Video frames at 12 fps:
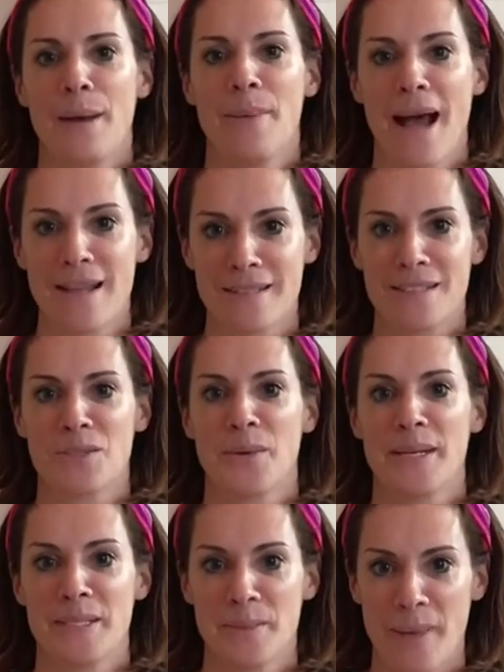of pass the
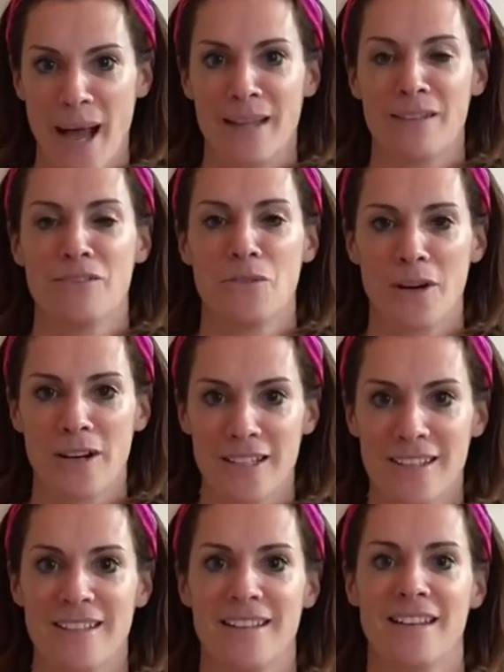squeeze back and forth.
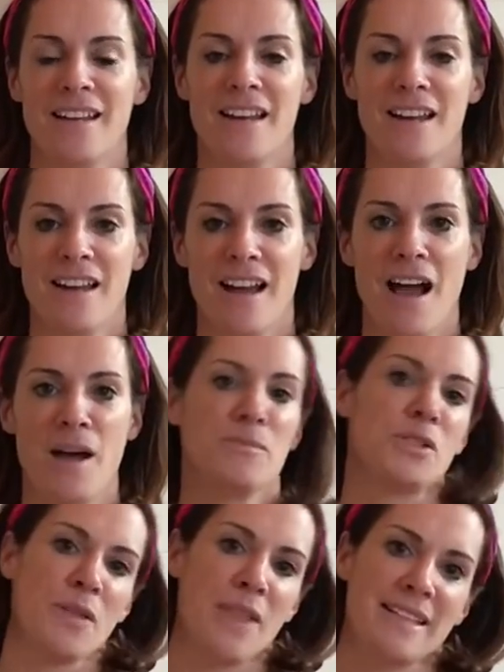
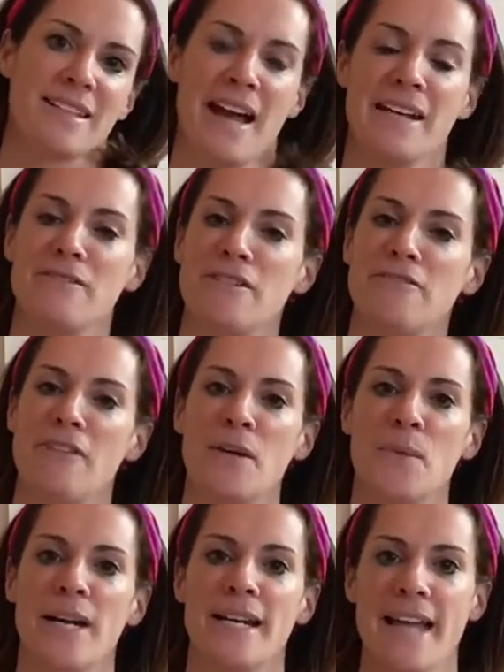So that's kind of a
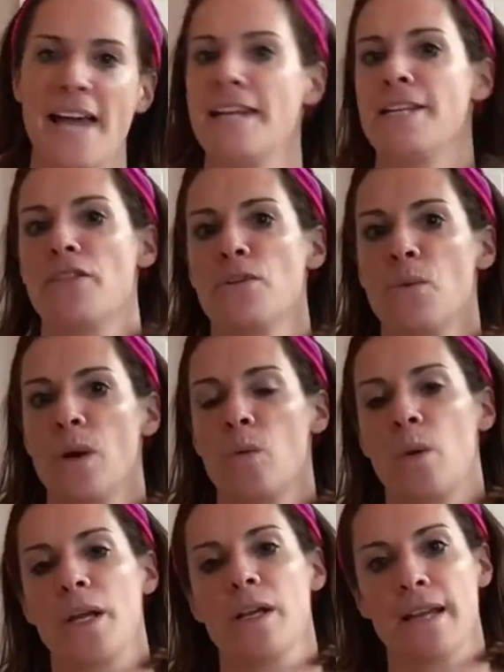fun one. Again, another one
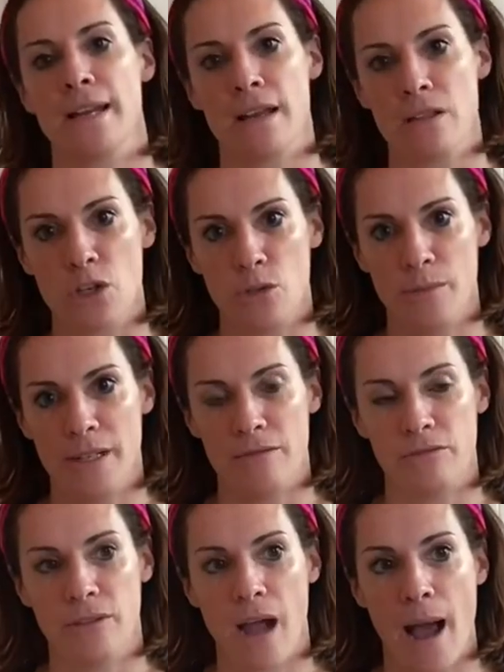where you're getting a little bit
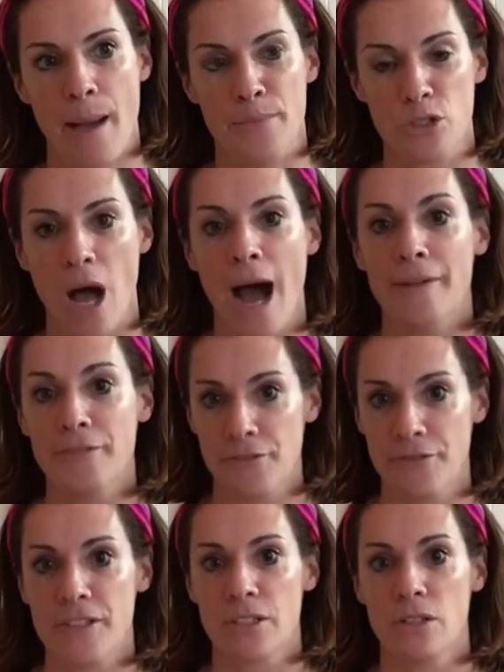of soft
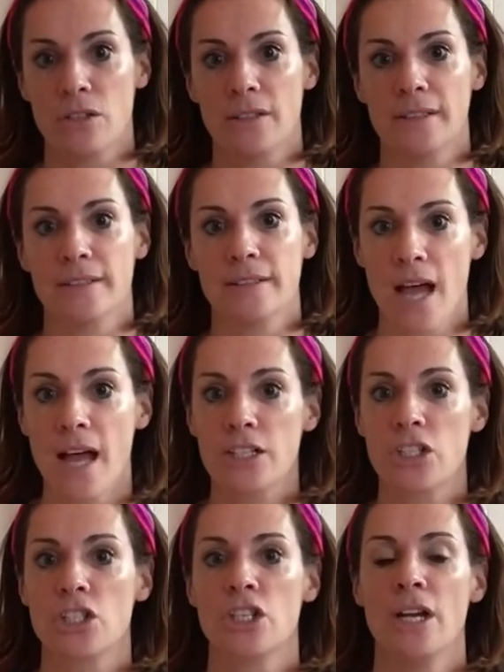physical
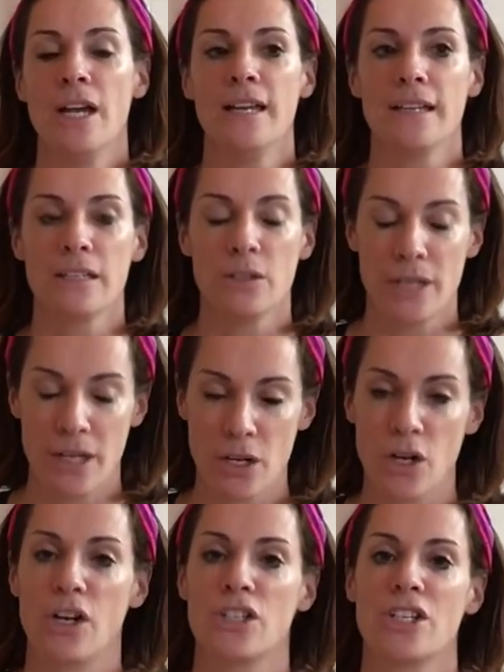touch. You can
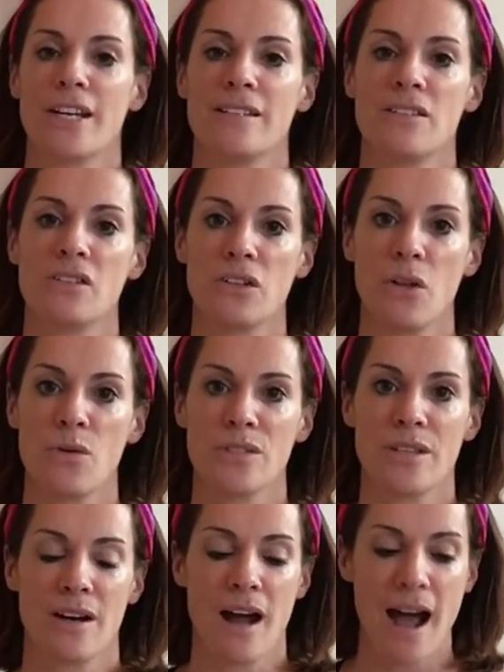encourage kids to close
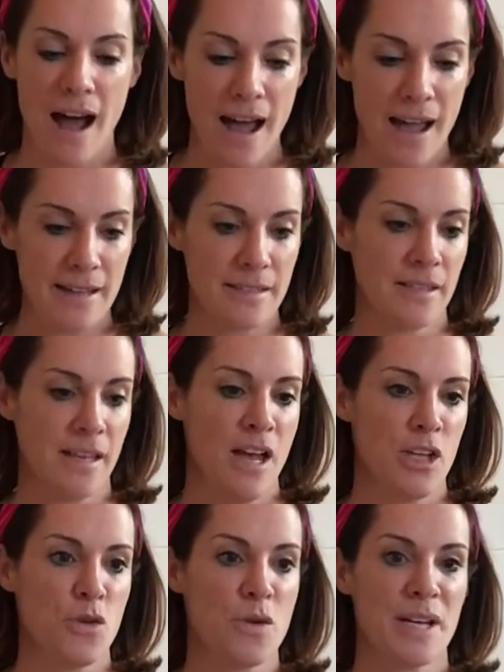their eyes.
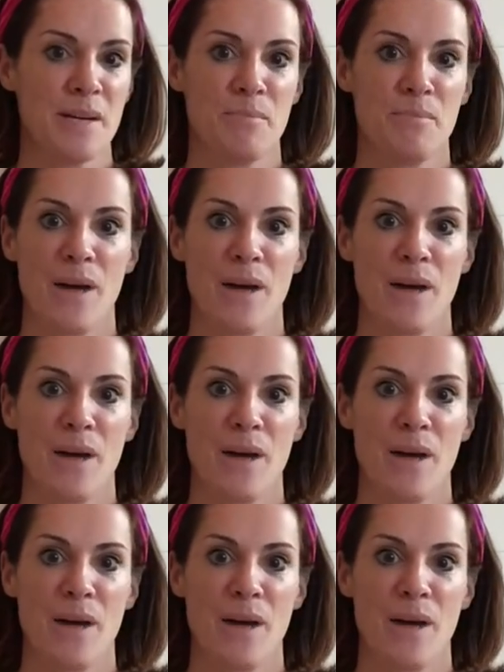You can